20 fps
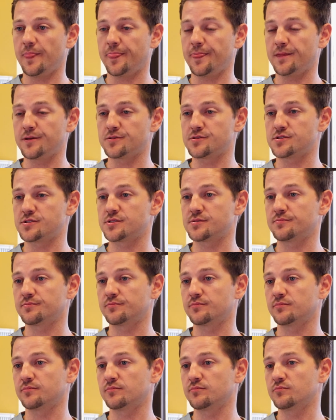There's
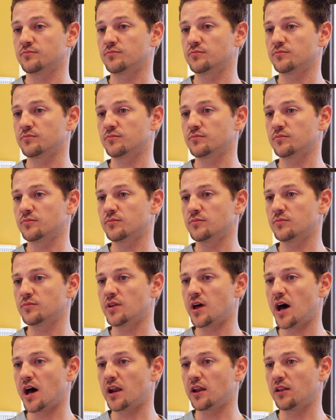
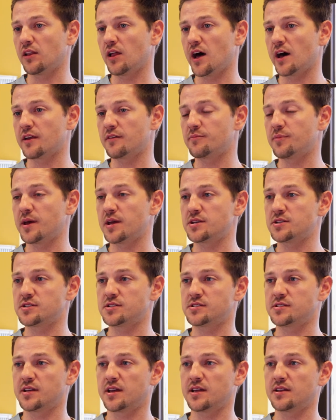not a lot of
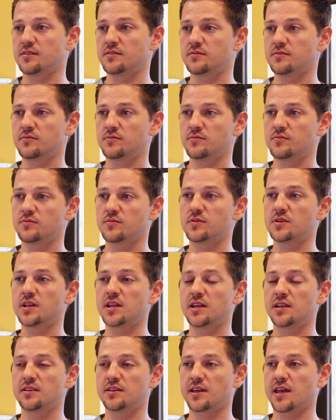patients that
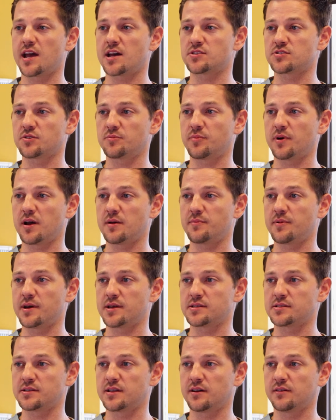need the gastric
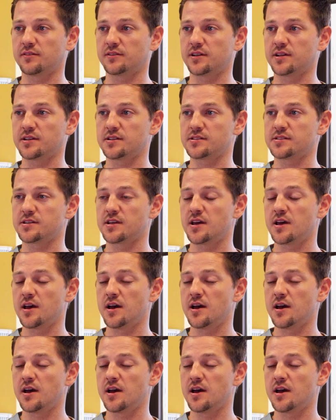bypass nowadays.